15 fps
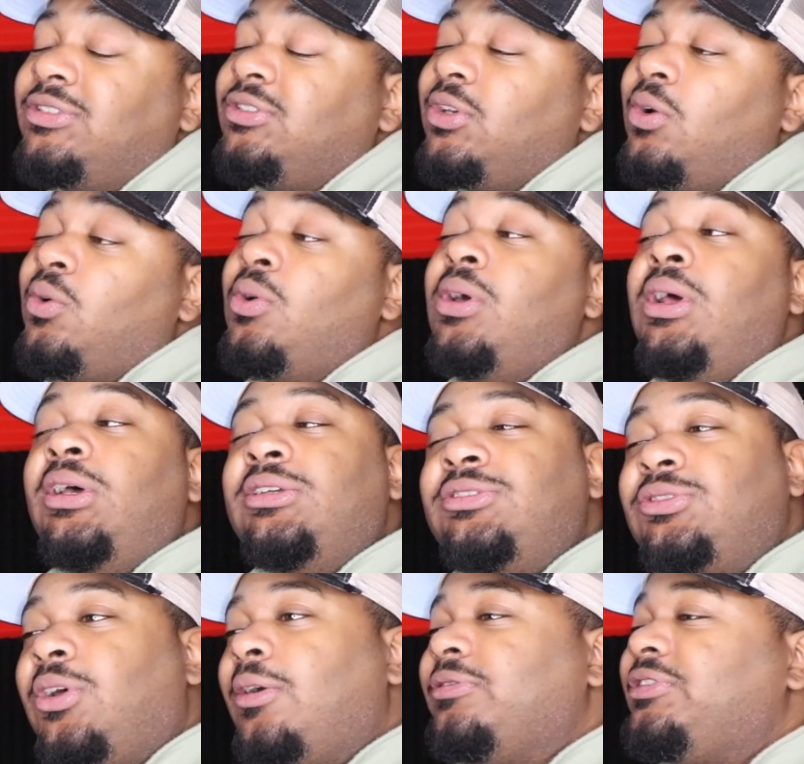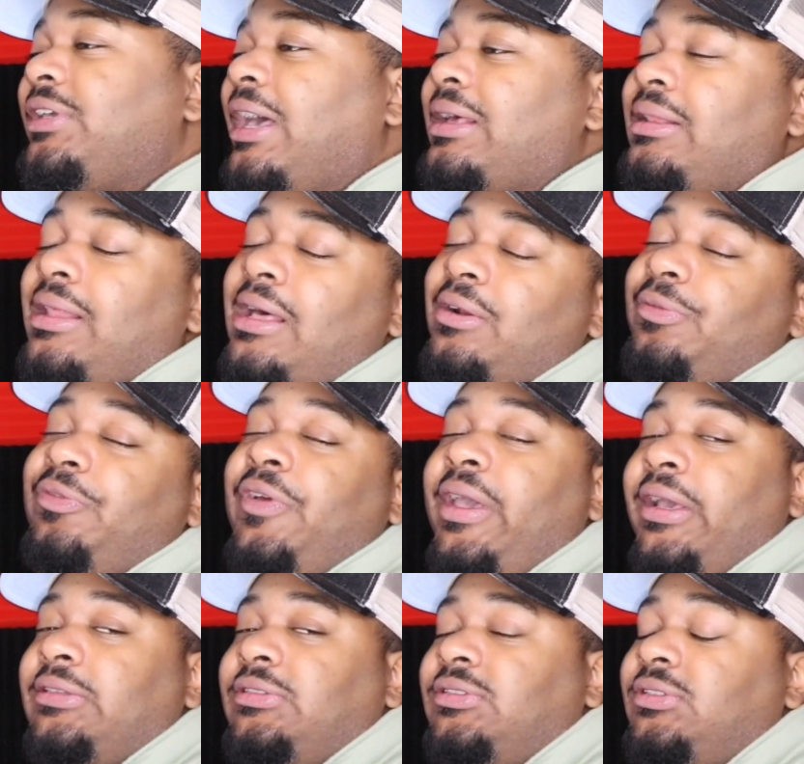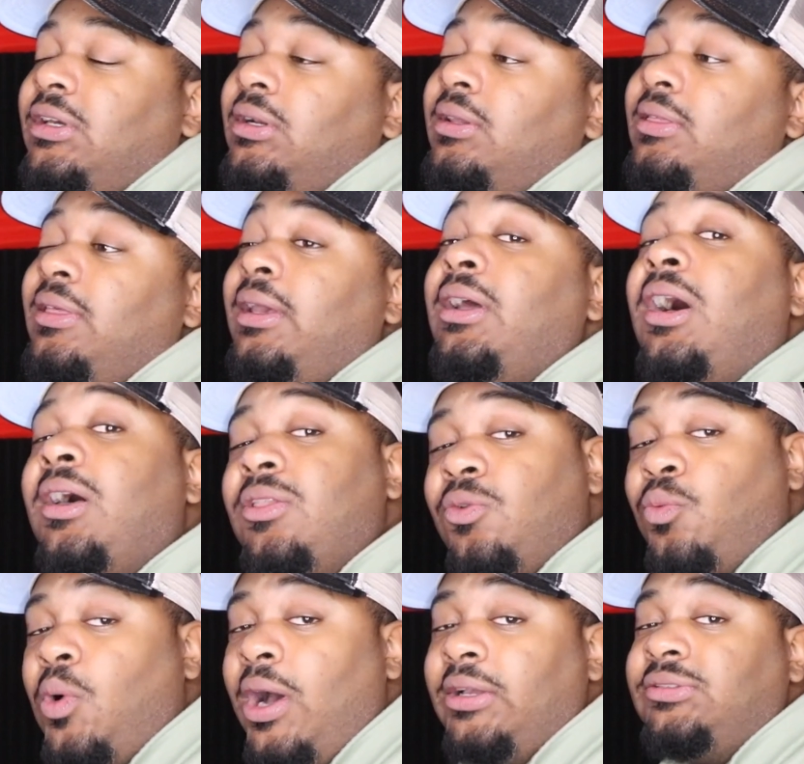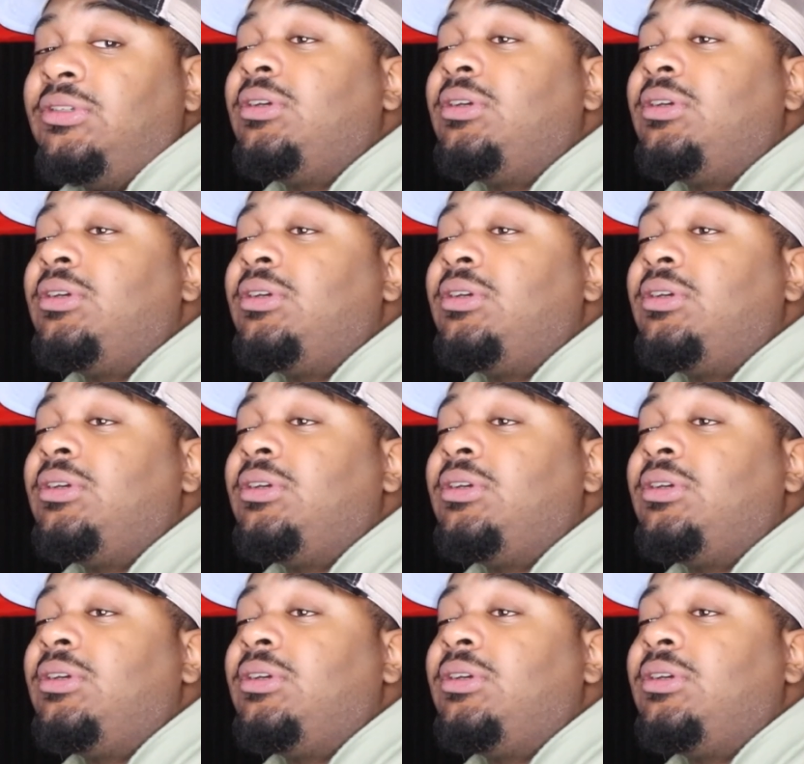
So Surf's got a lot of fans that's gonna think otherwise.